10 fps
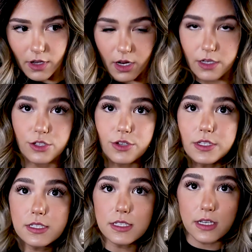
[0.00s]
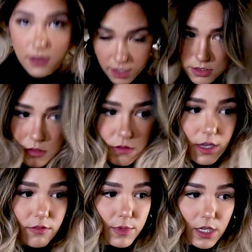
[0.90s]
And as you can see, that just
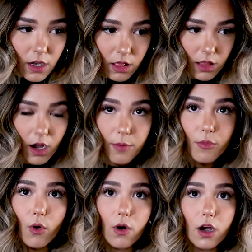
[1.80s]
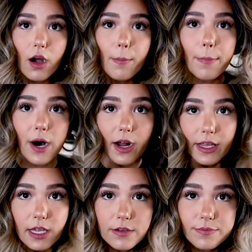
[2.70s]
gave me a lot more
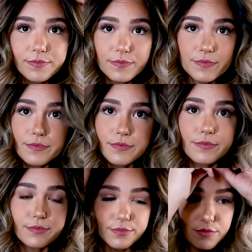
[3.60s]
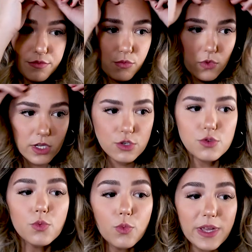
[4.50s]
body,
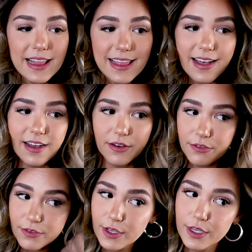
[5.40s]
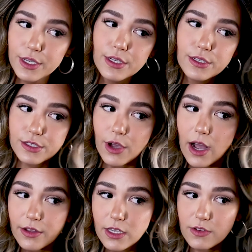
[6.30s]
which we love. So
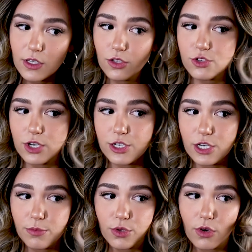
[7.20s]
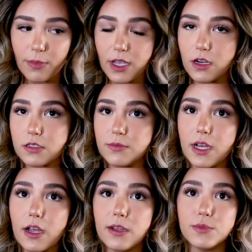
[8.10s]
I'll even use dry shampoo on my hair
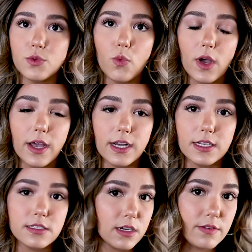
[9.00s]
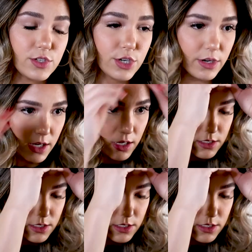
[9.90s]
sometimes when it's not even dirty.